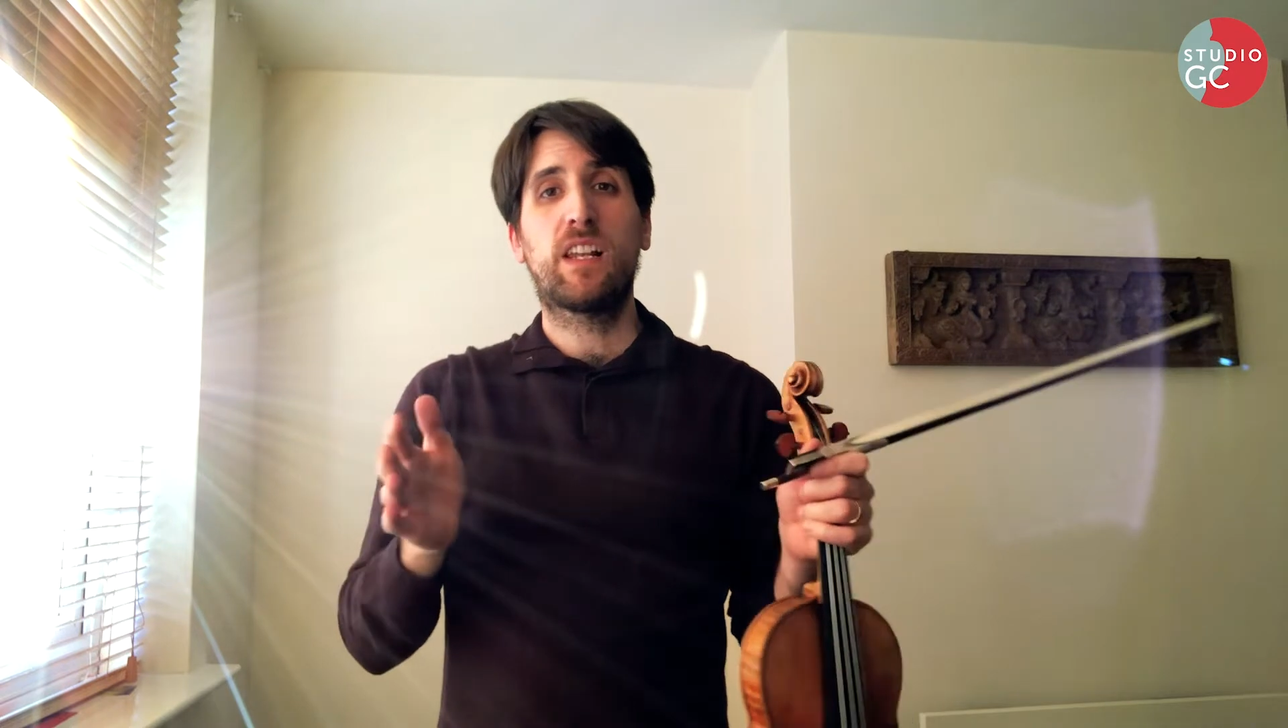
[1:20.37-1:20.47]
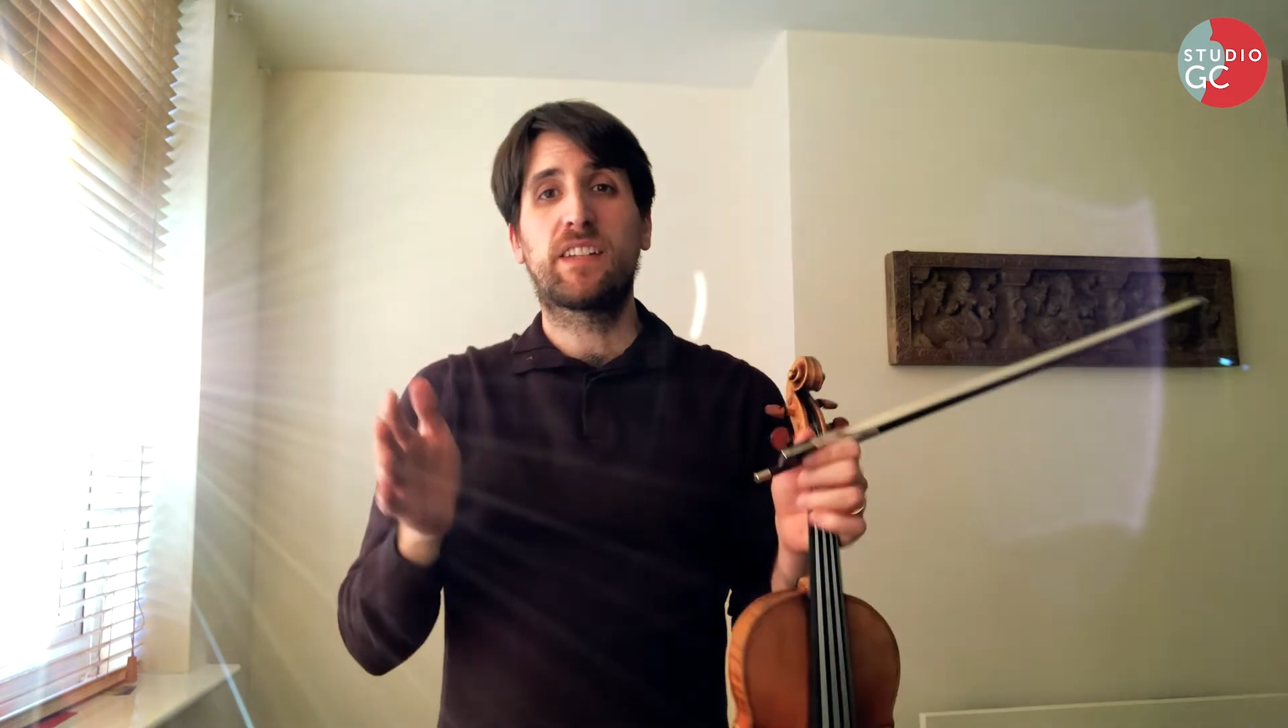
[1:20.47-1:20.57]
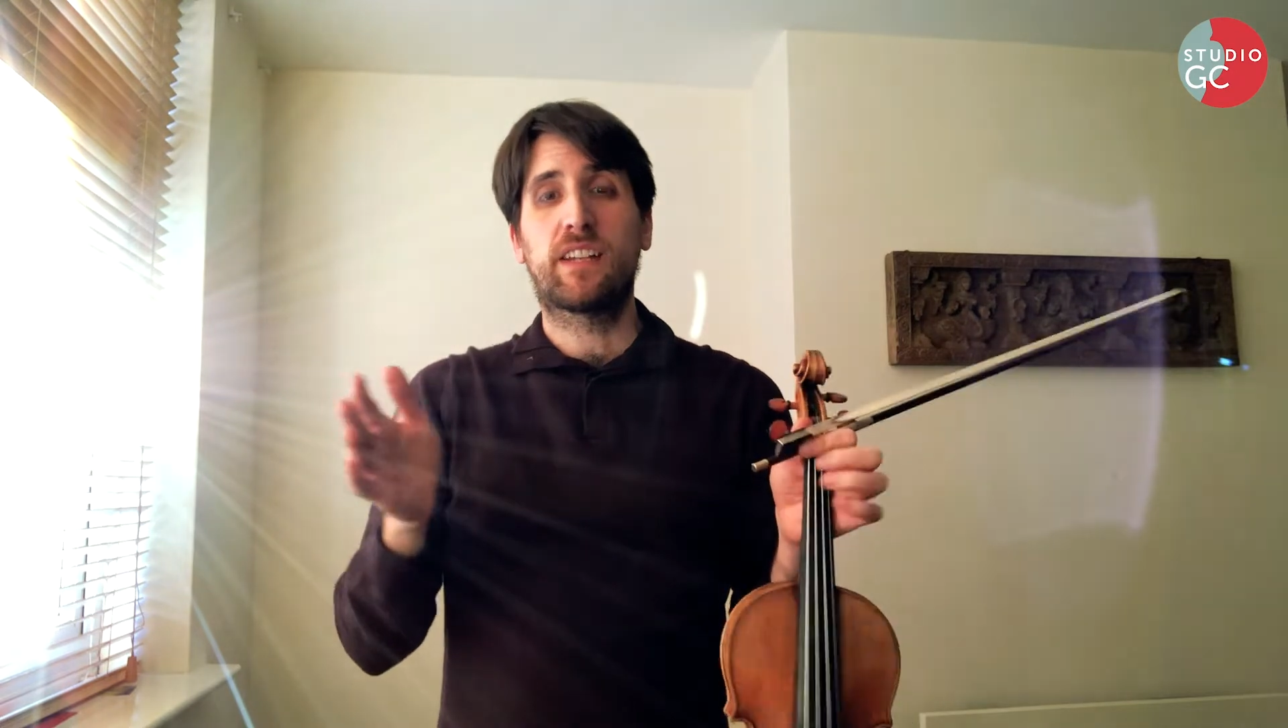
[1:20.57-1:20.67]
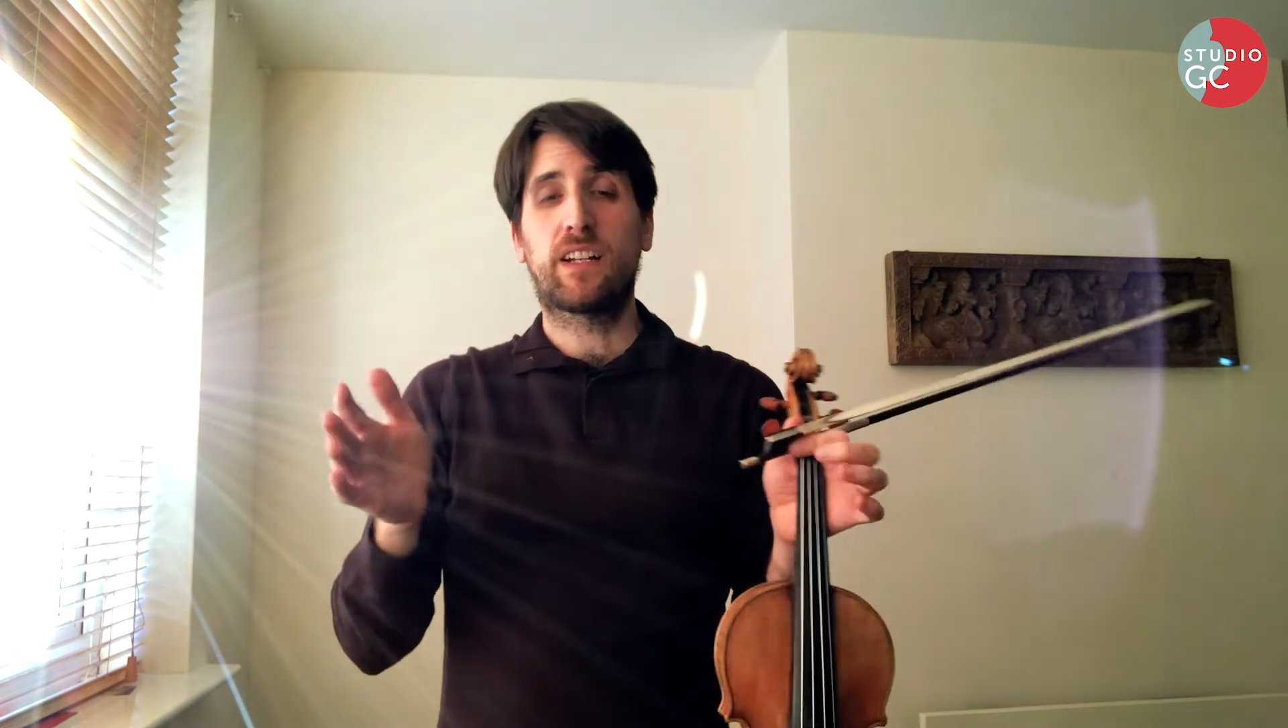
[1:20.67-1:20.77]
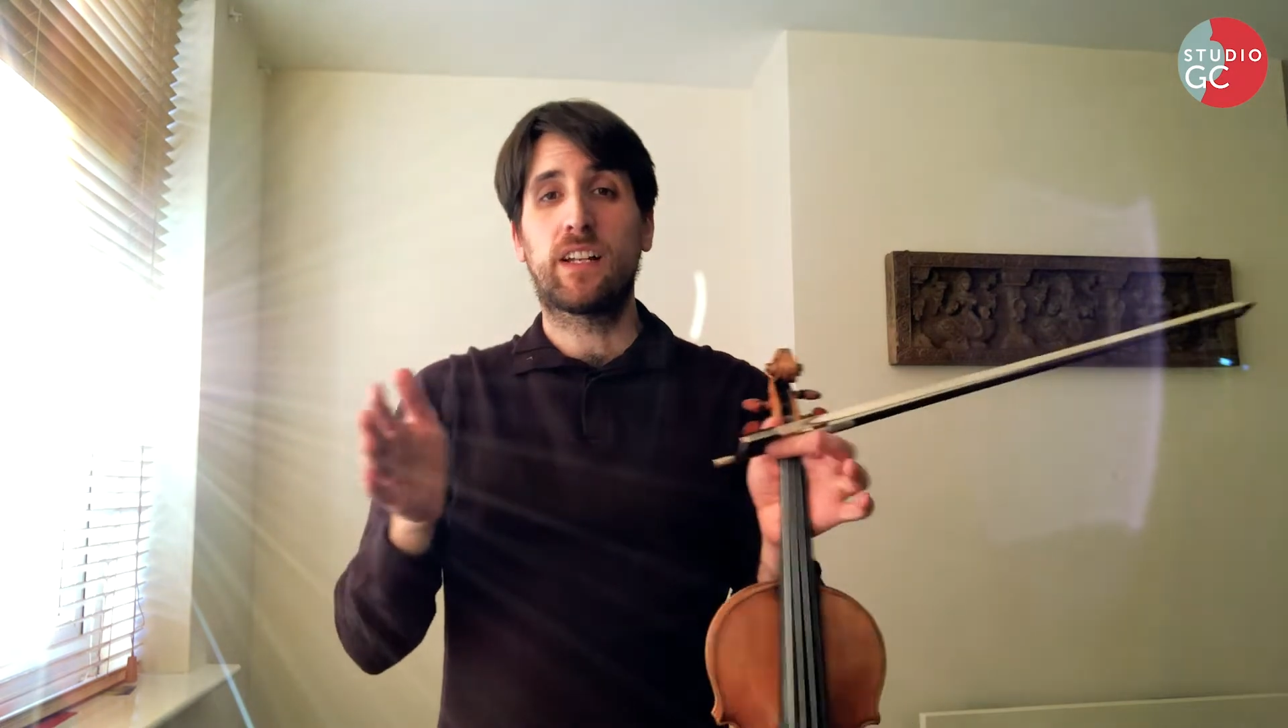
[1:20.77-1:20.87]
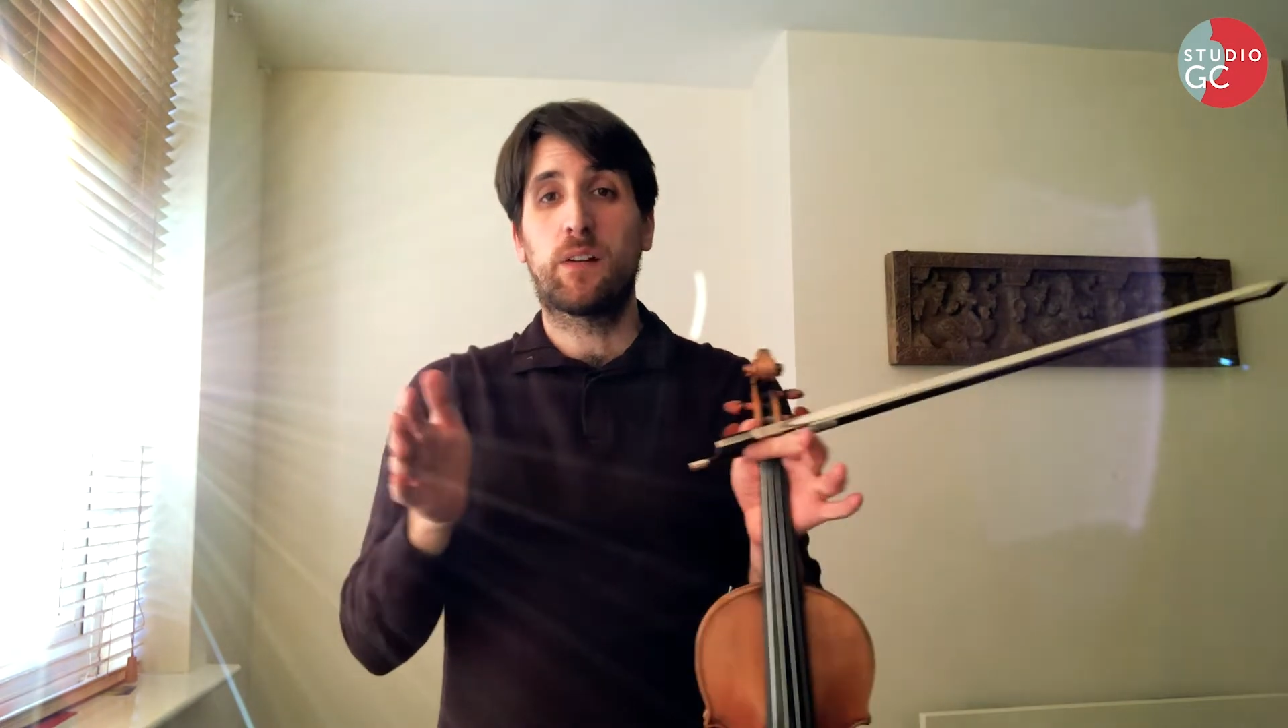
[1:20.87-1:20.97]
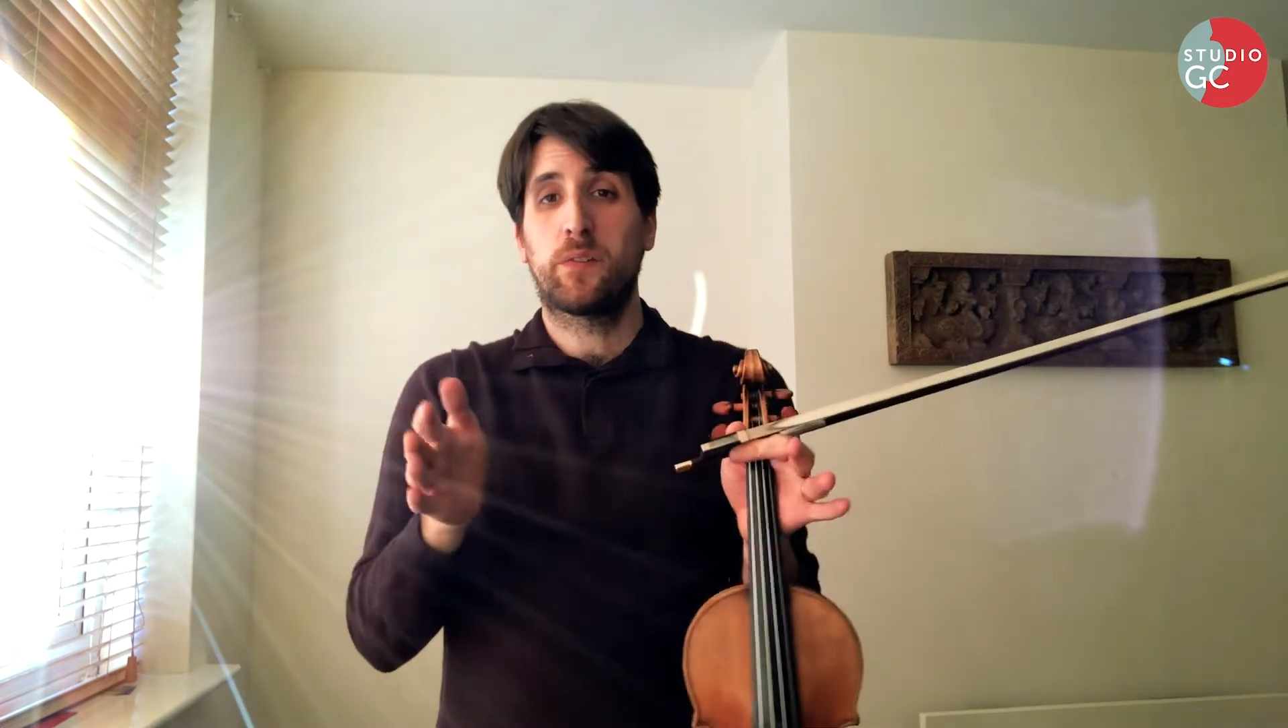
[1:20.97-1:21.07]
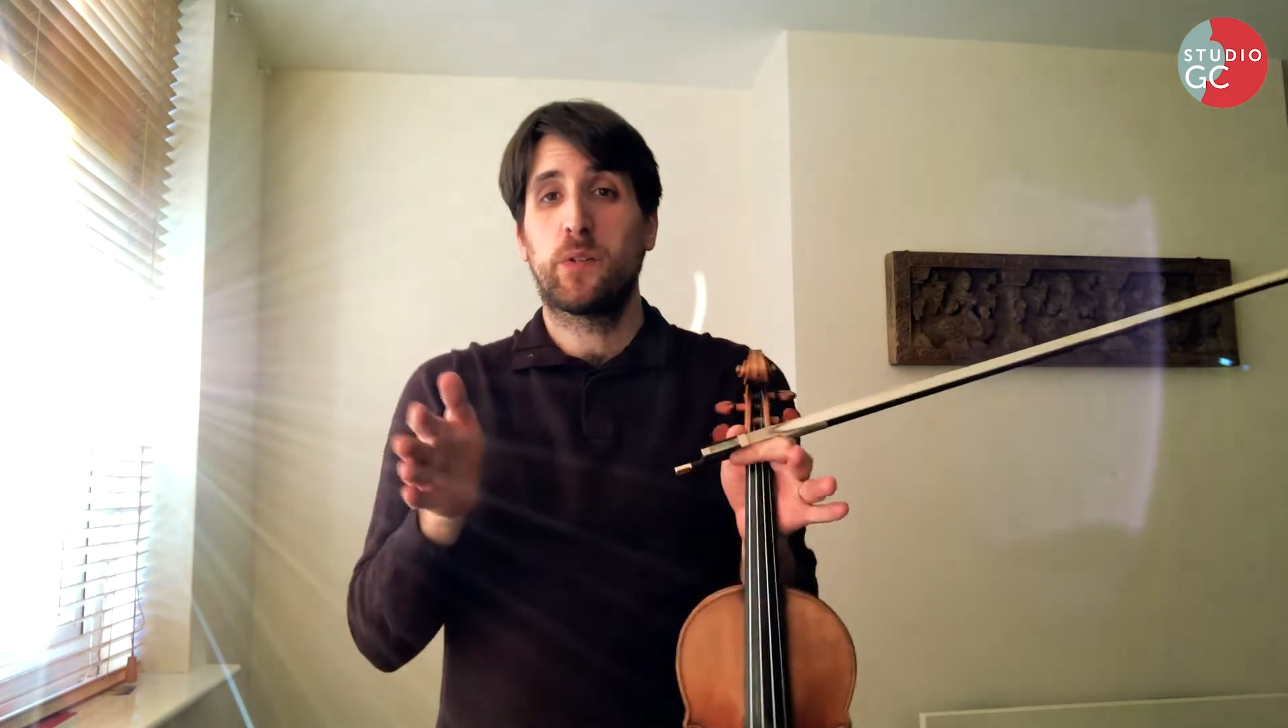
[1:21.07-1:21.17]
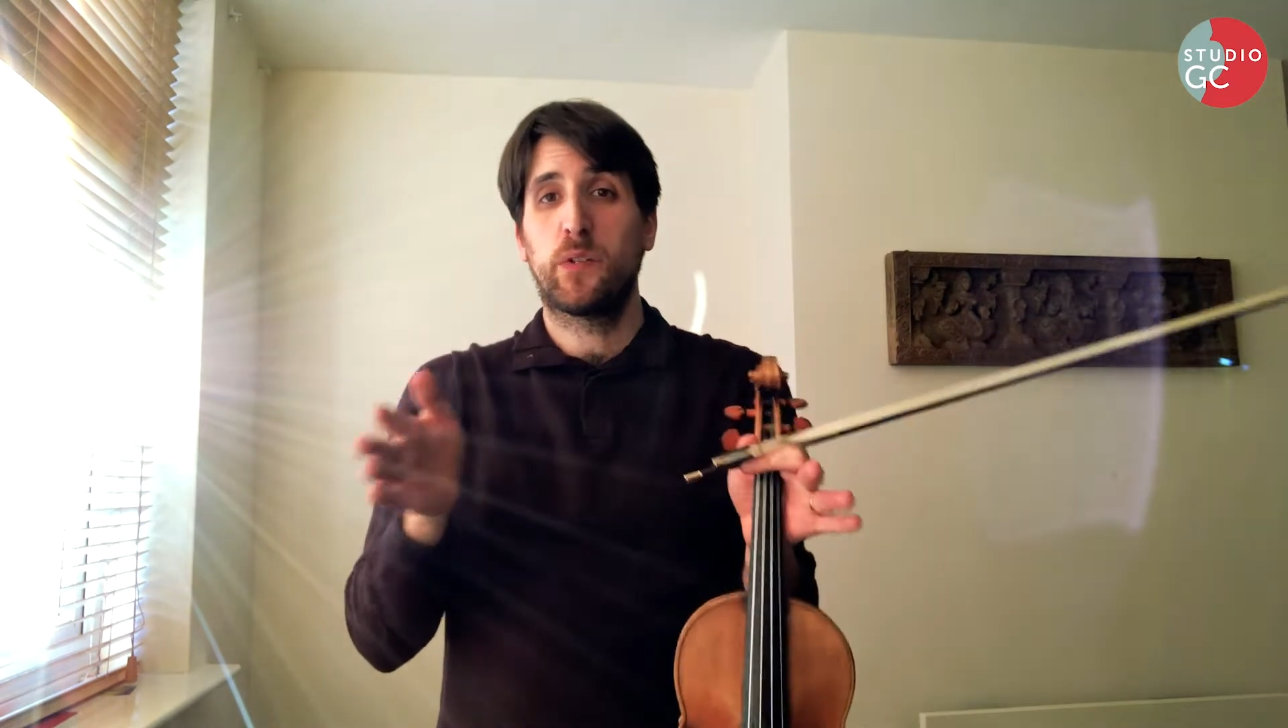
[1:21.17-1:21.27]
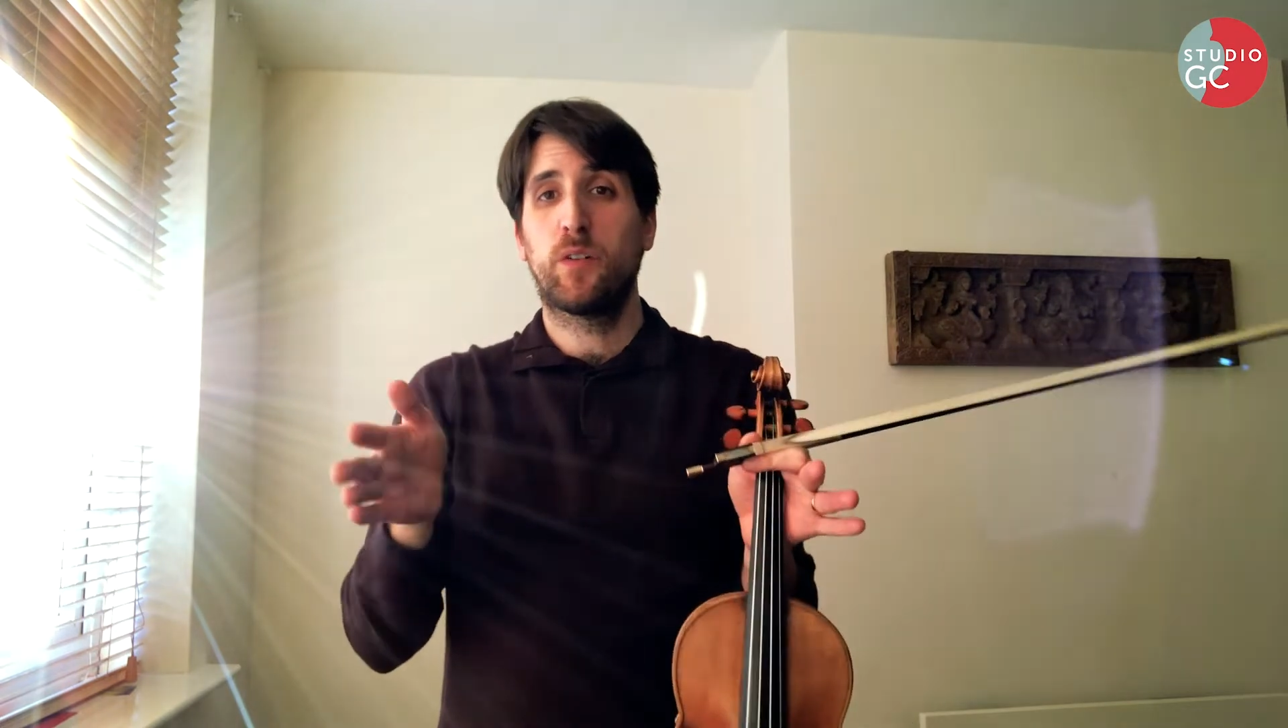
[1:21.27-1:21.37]
you exactly how
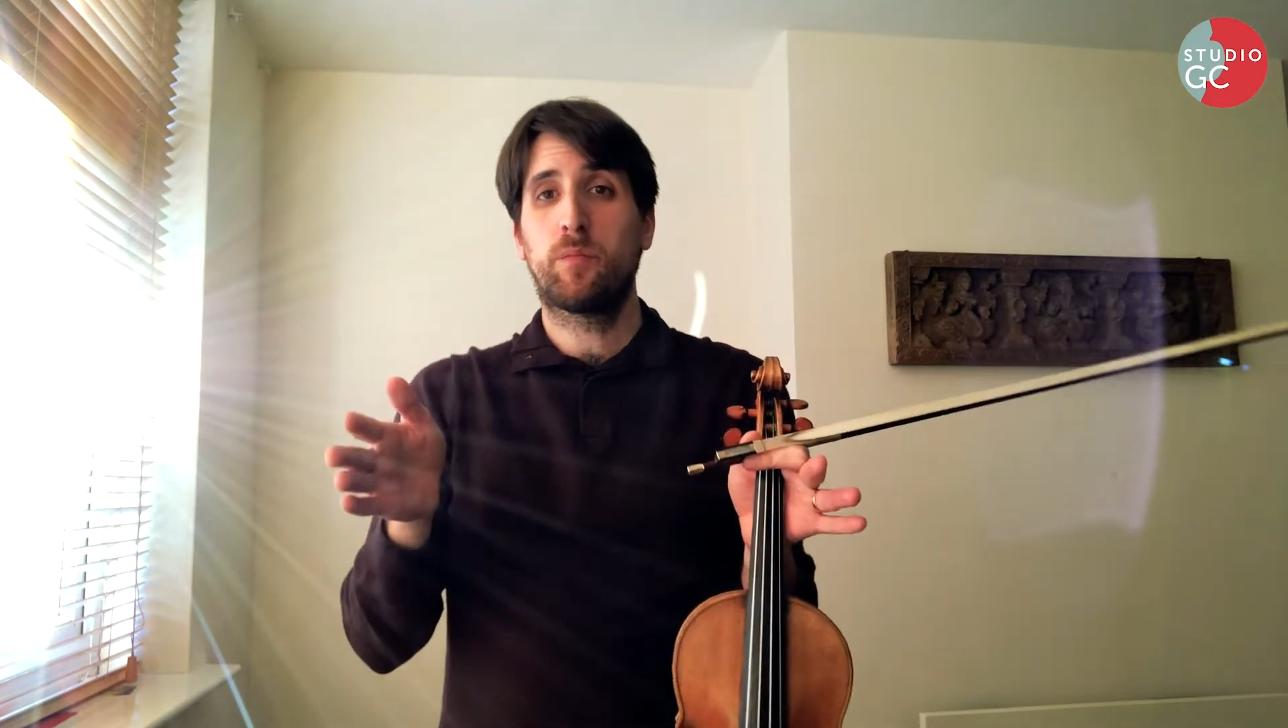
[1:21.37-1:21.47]
to do your